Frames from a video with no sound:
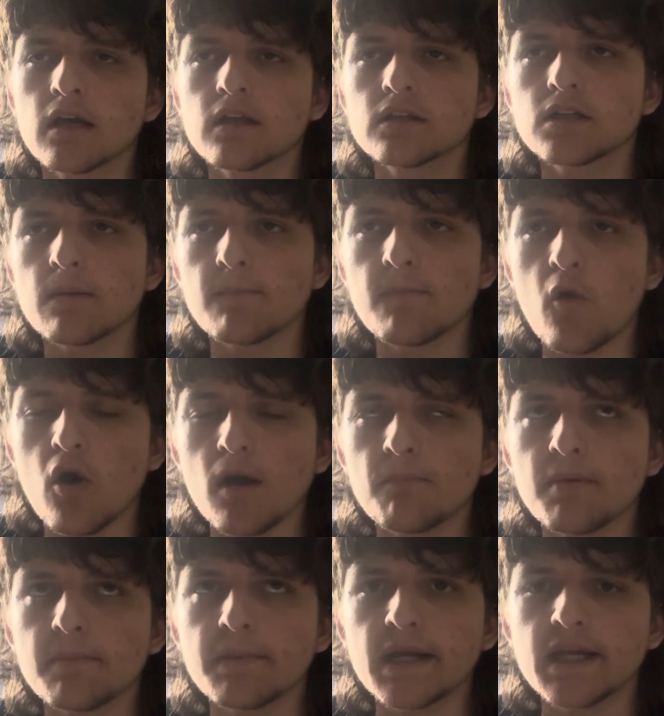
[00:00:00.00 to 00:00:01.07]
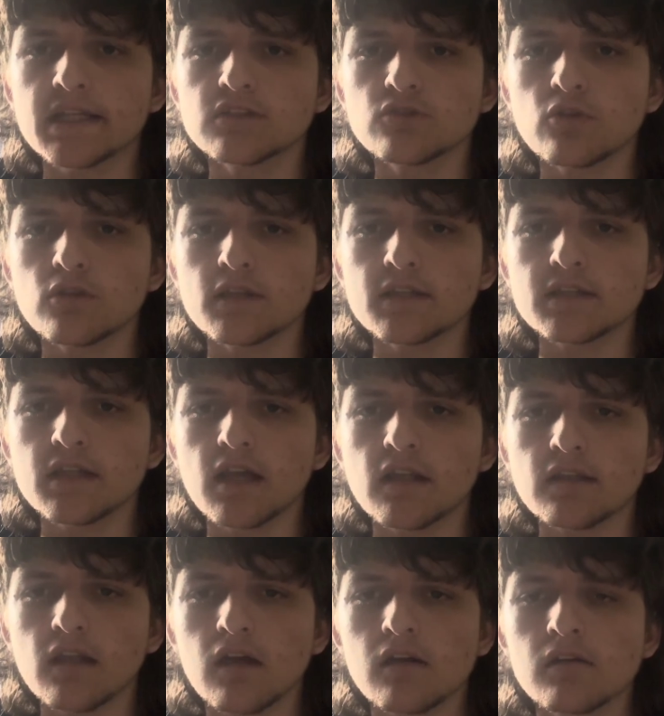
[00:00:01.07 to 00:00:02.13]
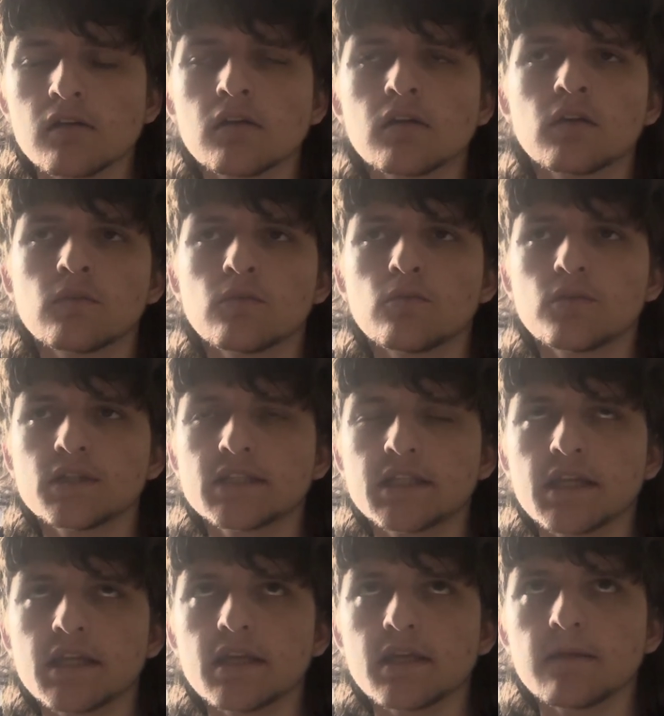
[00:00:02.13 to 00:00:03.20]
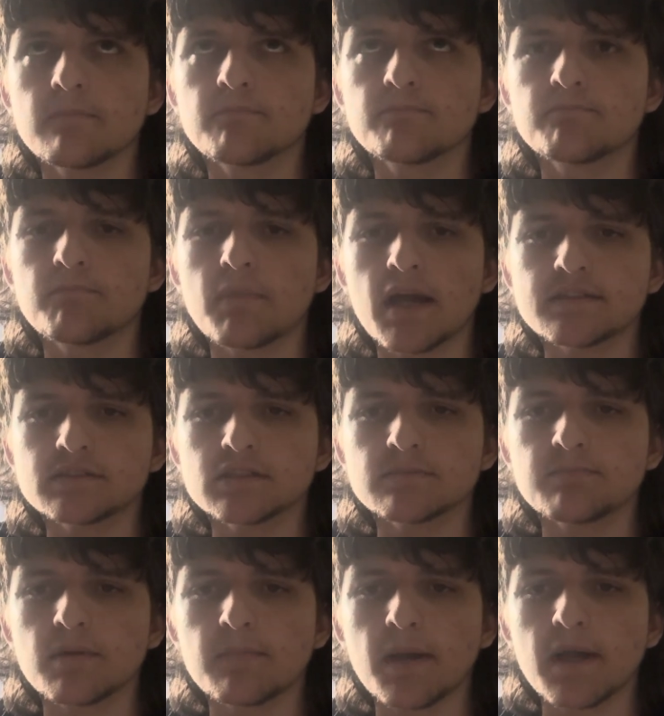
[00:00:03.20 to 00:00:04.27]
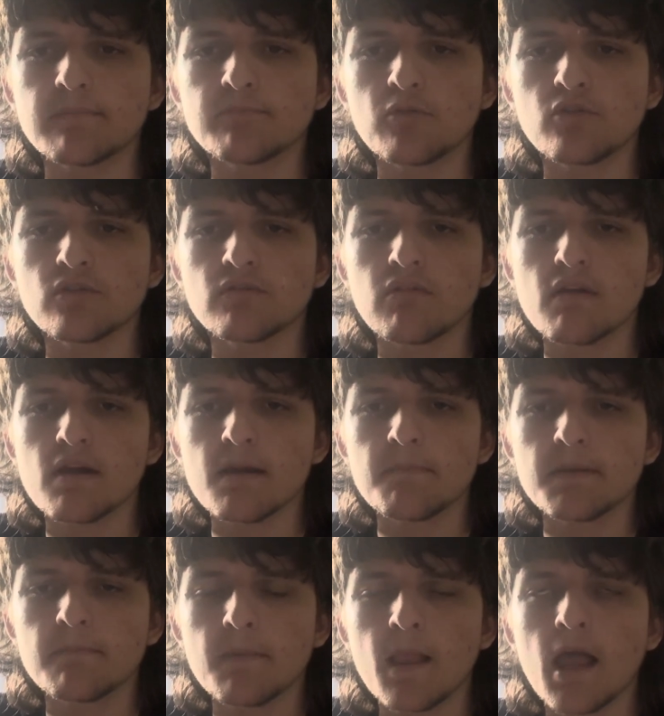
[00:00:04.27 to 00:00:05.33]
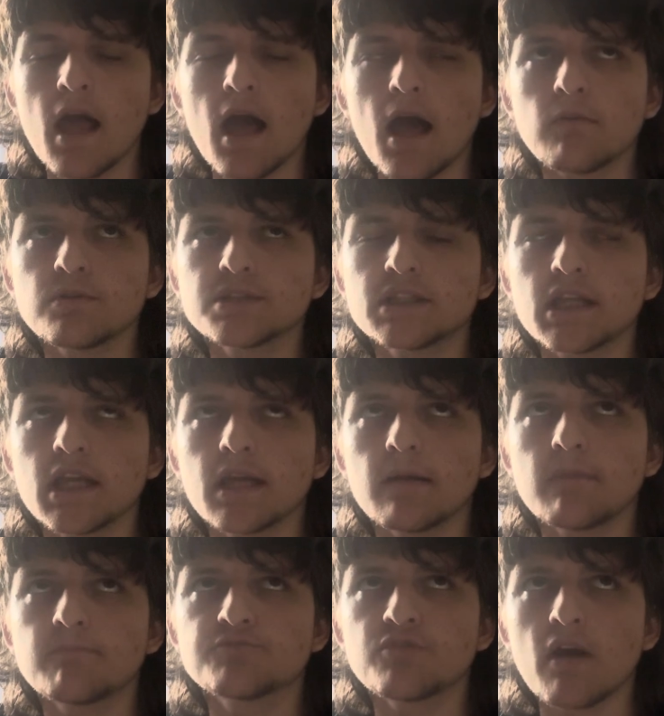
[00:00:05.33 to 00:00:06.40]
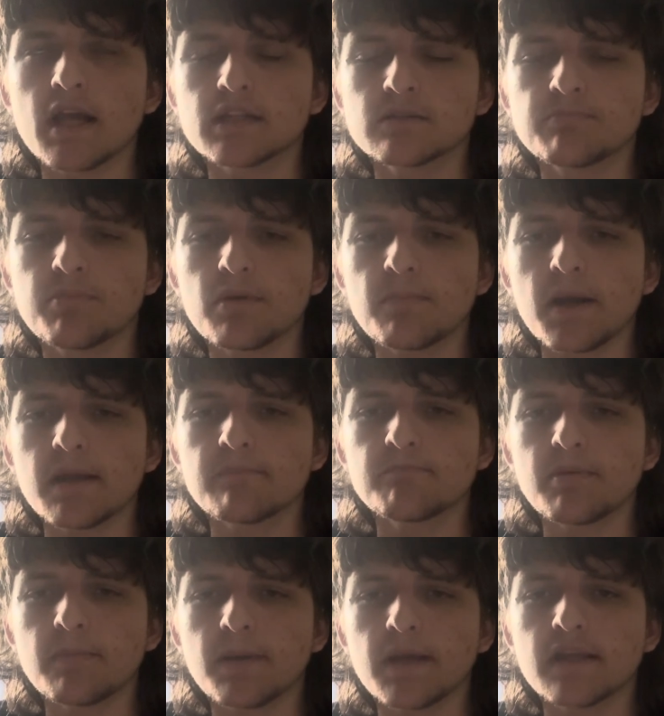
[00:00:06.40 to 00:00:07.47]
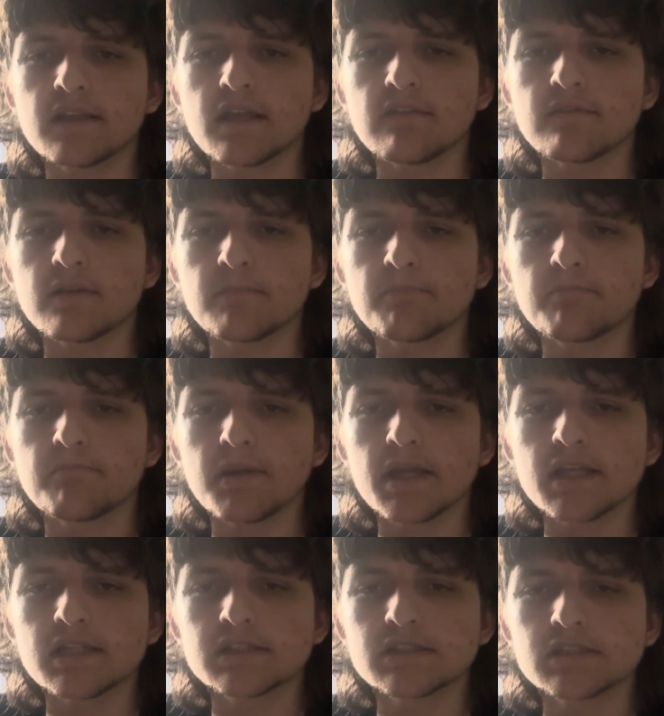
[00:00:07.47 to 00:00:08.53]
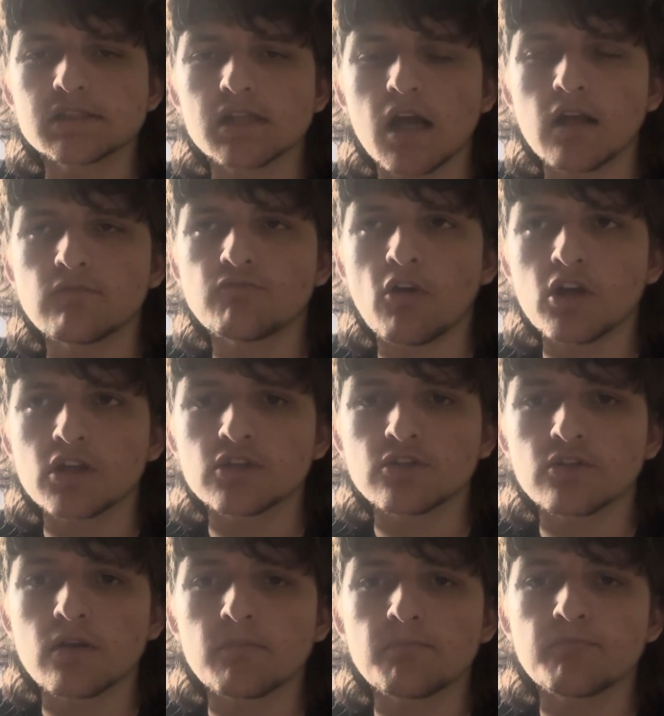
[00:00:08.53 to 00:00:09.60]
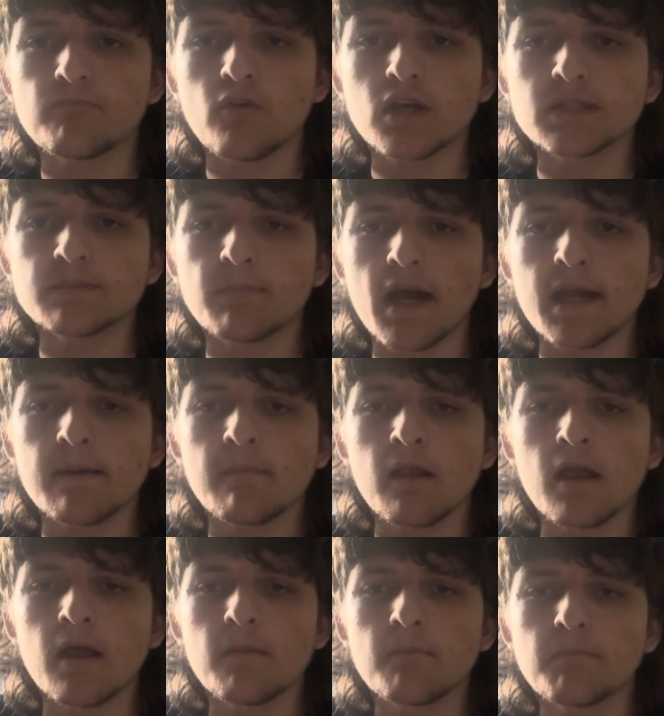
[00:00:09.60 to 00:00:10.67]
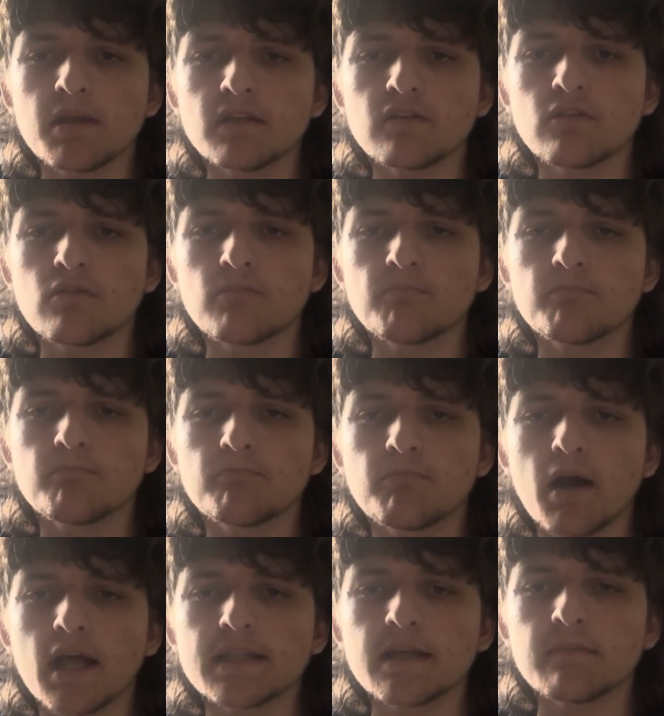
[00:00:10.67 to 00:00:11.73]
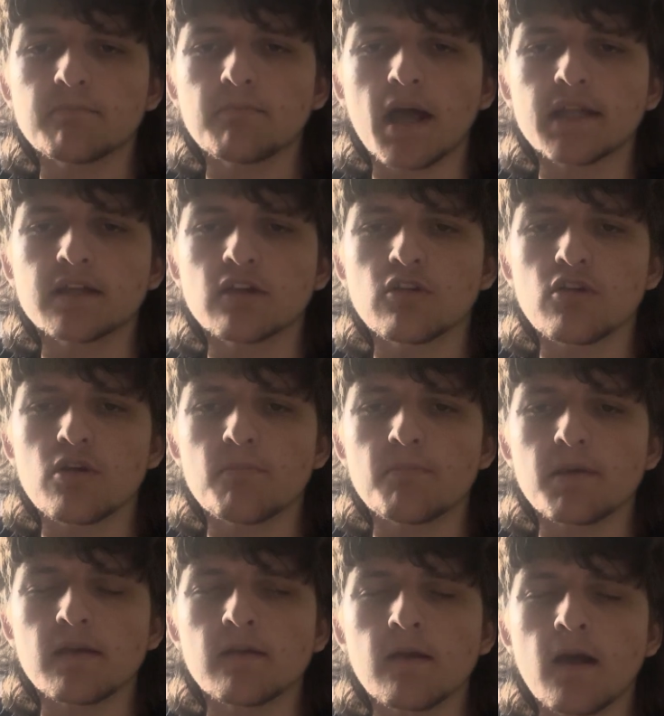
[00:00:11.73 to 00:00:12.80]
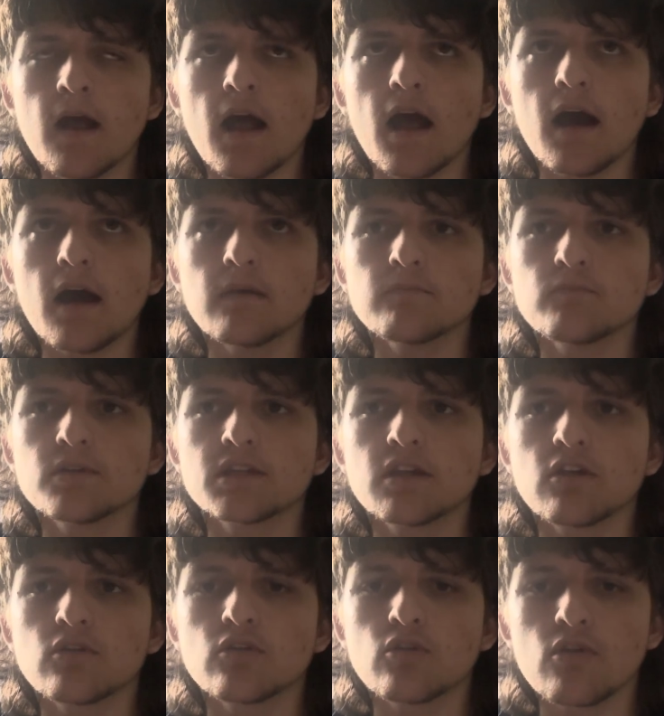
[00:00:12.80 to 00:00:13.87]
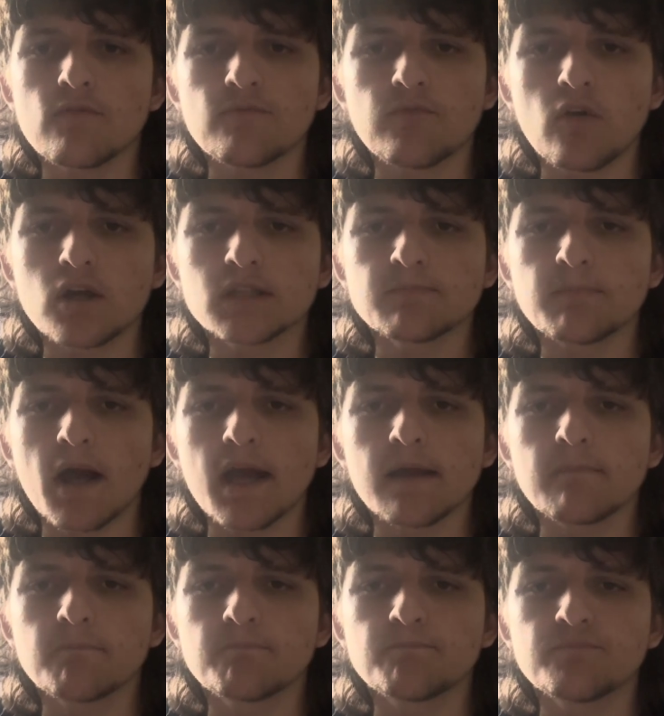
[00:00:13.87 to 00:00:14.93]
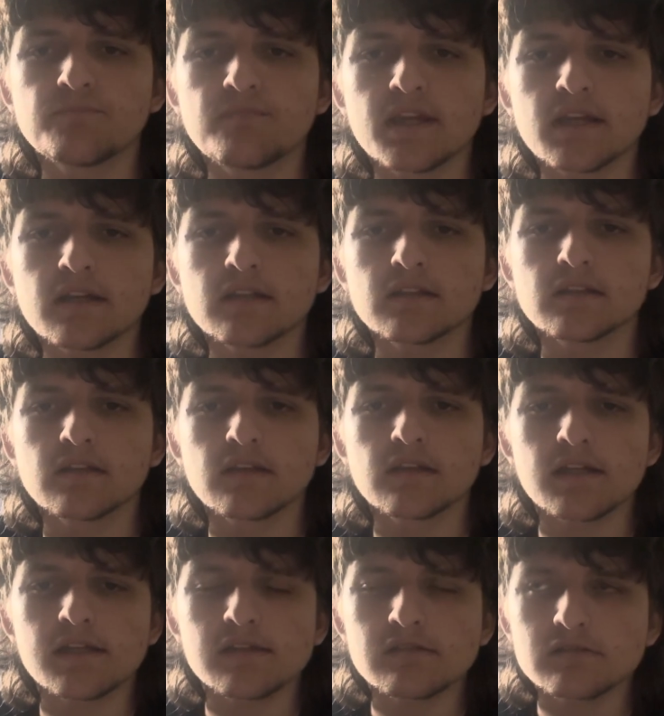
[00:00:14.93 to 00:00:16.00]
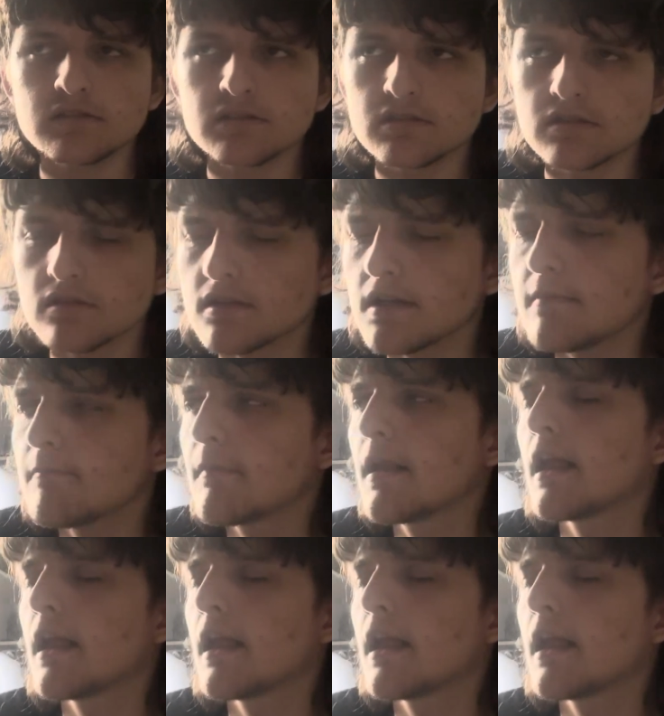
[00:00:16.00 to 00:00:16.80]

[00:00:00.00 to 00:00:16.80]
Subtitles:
Gamora by Yonder Santa. We see Manson by Paul Crib. And we see Grant by David Beast. And Rocket Group voiced by Paddy Creepy. And we see Group voiced by B and Deniers. Yeah.